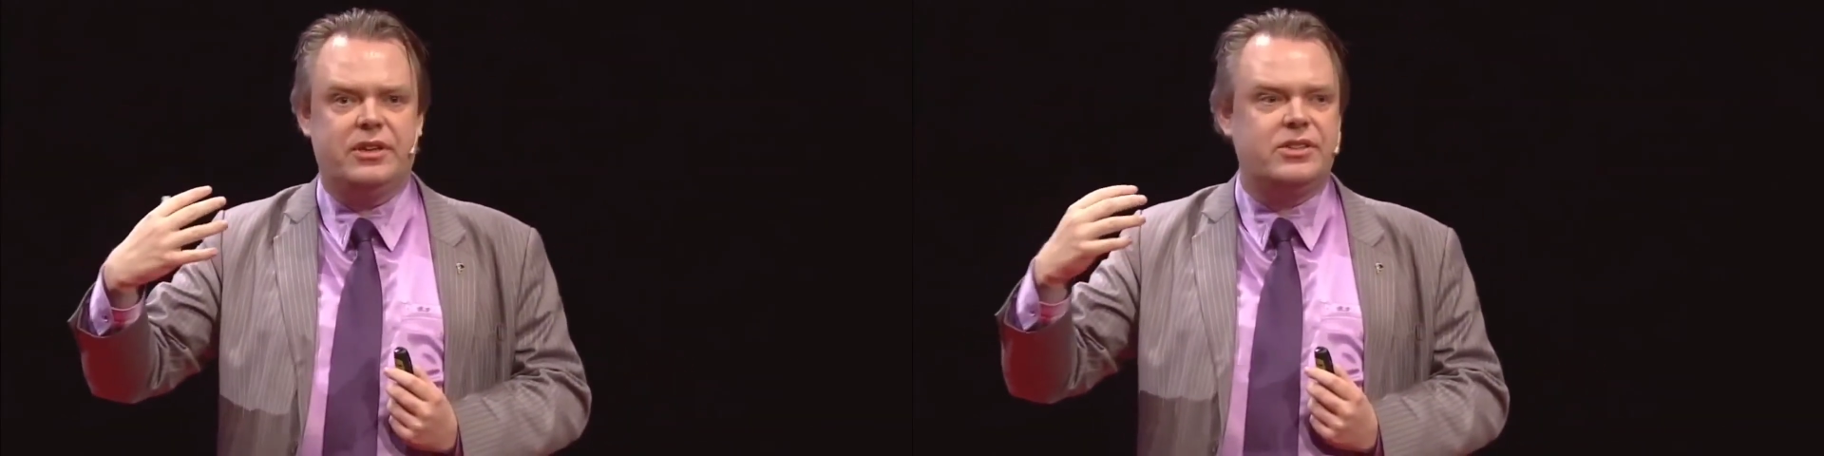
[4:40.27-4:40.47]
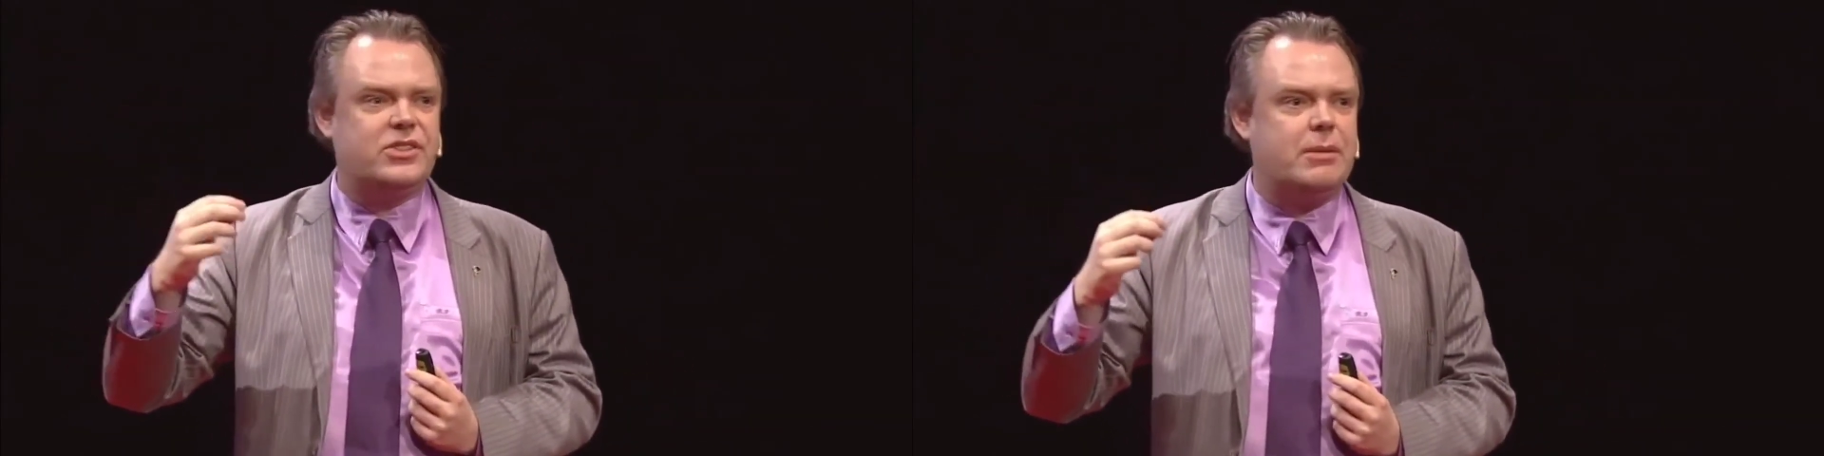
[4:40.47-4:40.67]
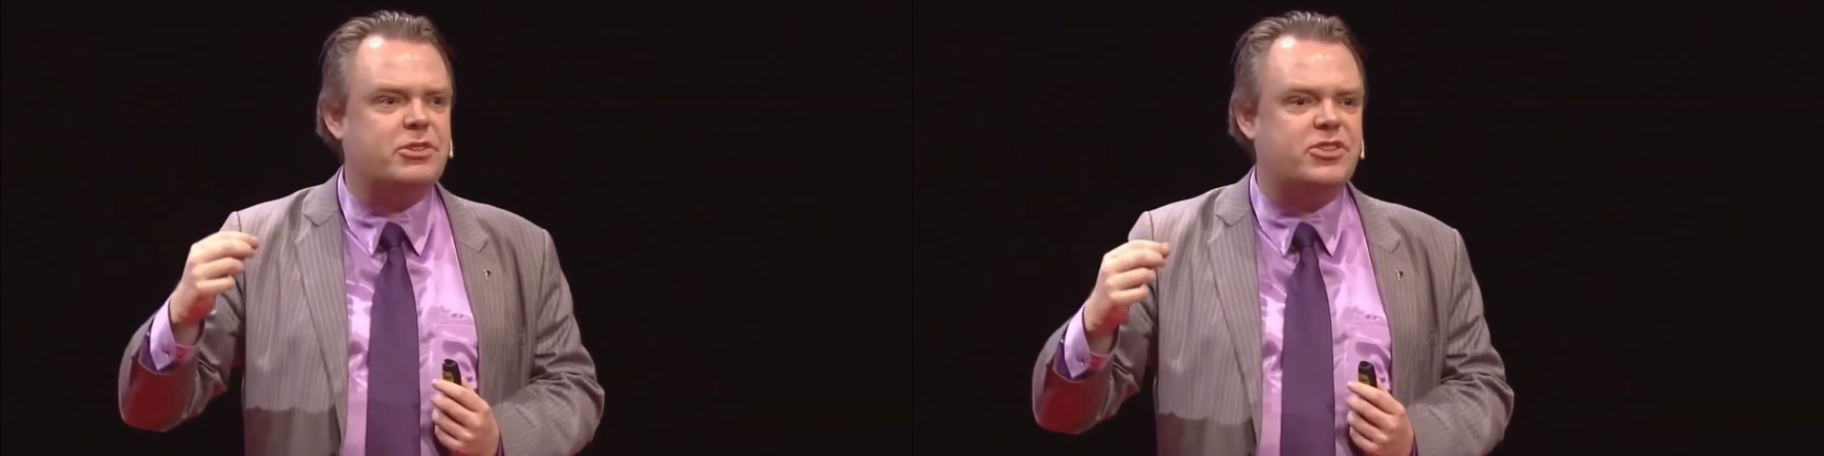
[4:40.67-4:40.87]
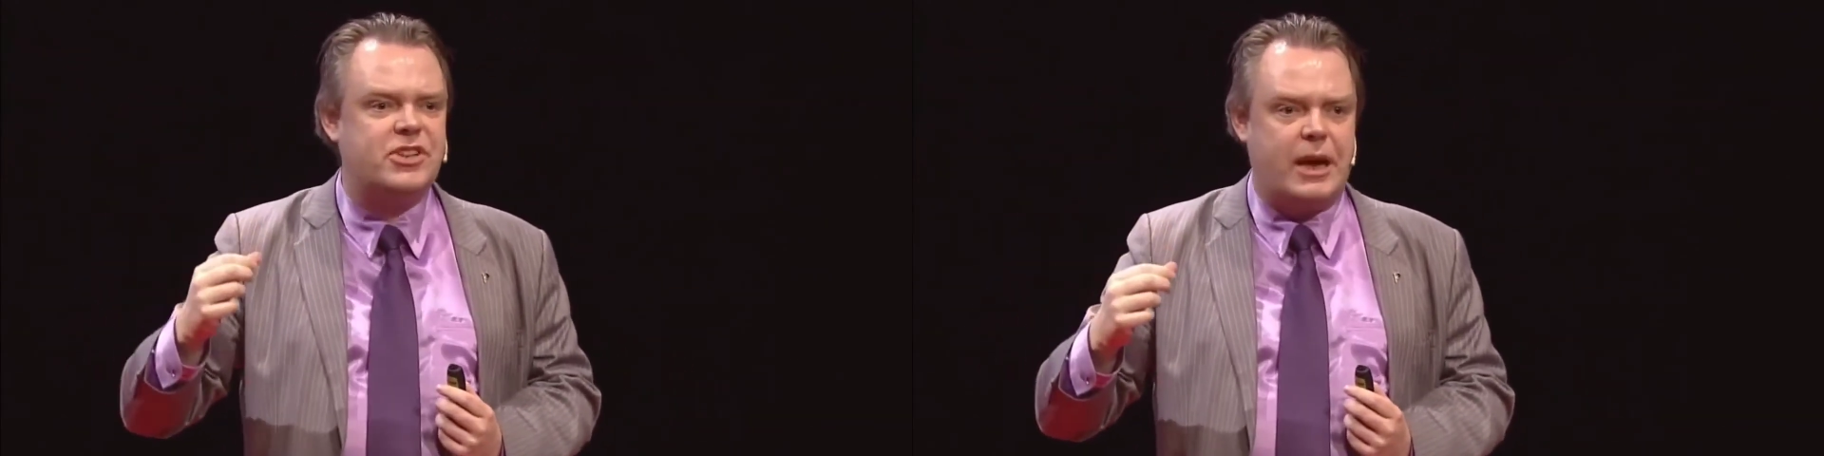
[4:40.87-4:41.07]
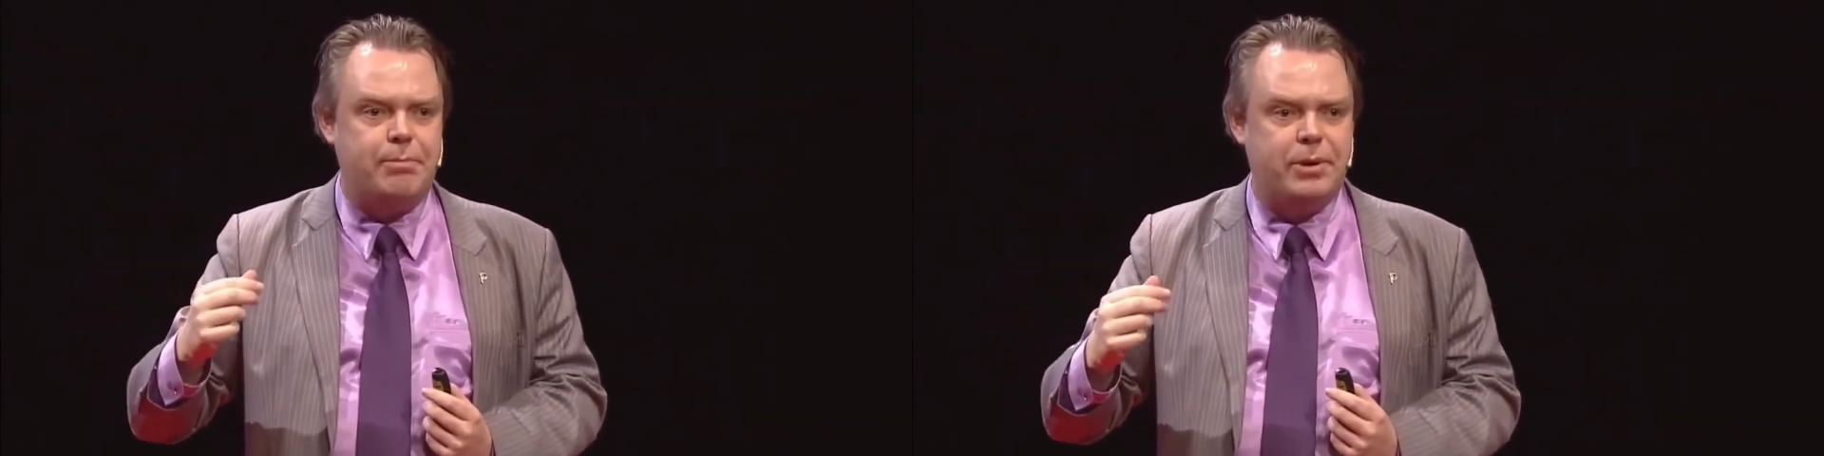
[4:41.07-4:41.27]
some
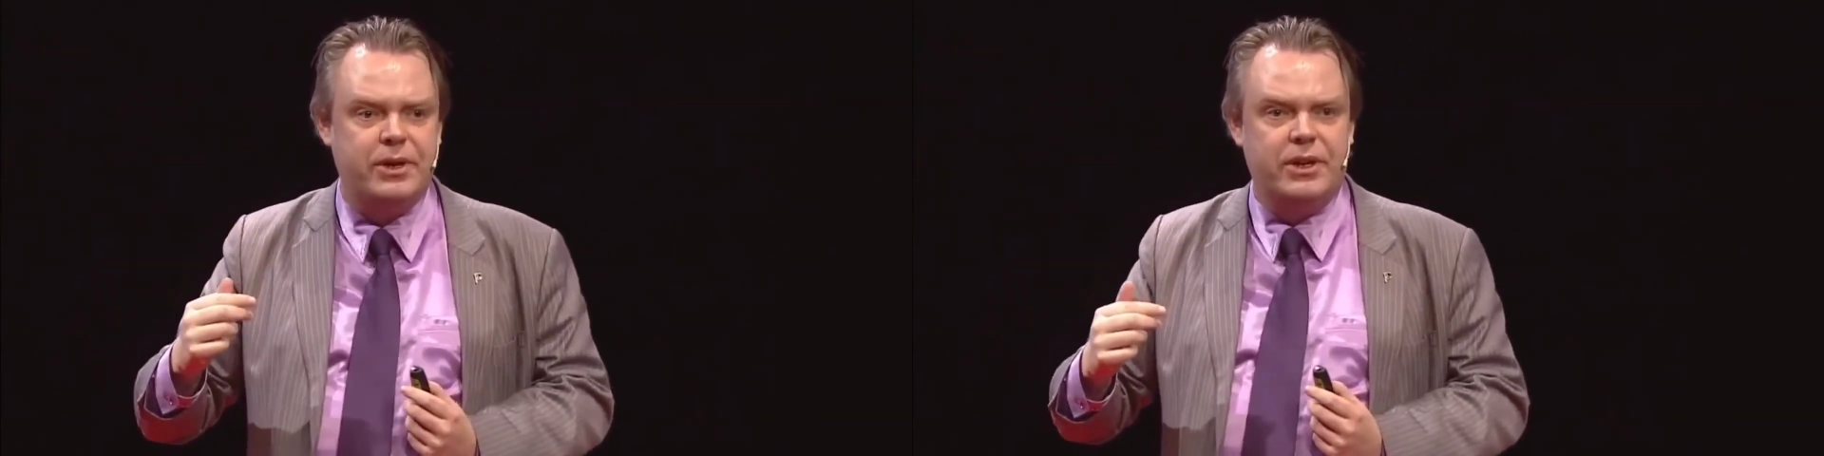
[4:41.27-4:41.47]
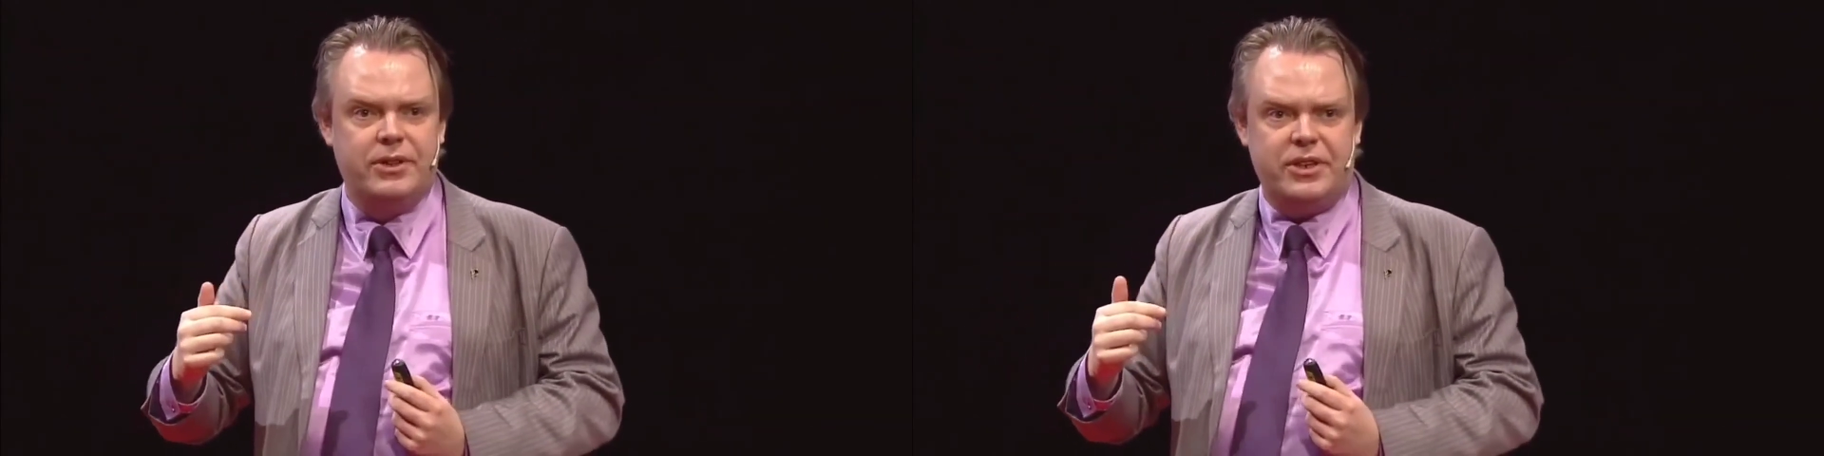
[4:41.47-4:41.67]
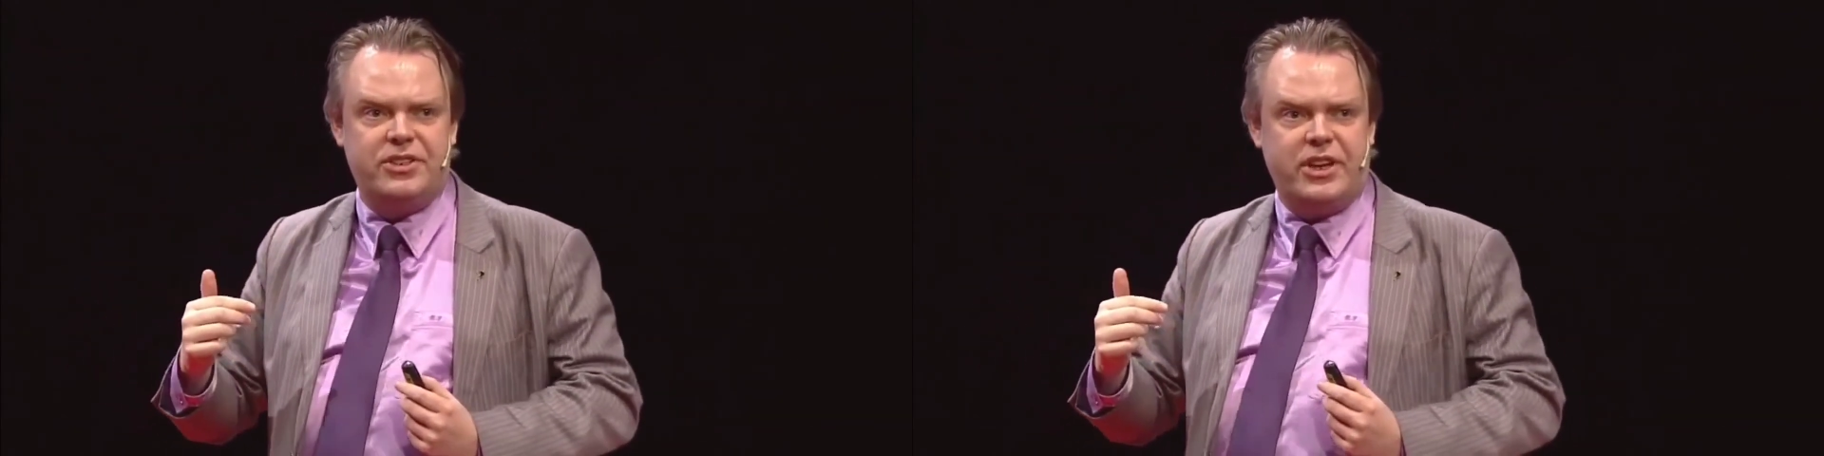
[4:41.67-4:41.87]
step that